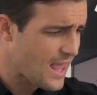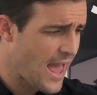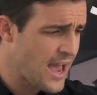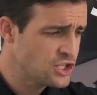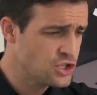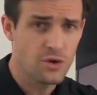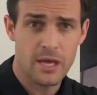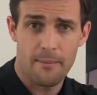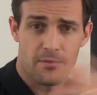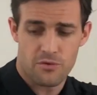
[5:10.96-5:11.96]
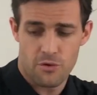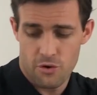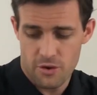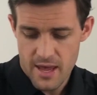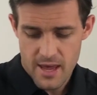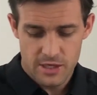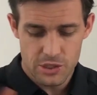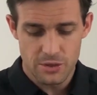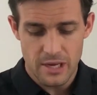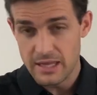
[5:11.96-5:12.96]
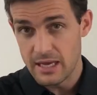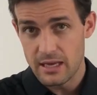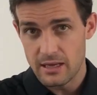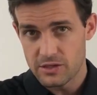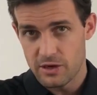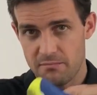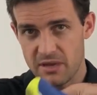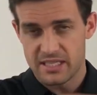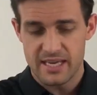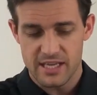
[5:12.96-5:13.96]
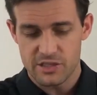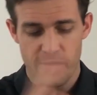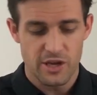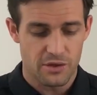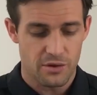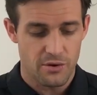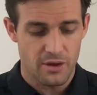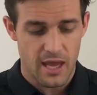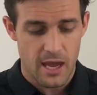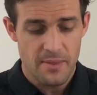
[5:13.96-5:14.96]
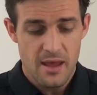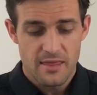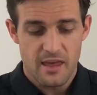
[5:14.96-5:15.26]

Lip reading: As you come through to the sort of mid-stance region through here,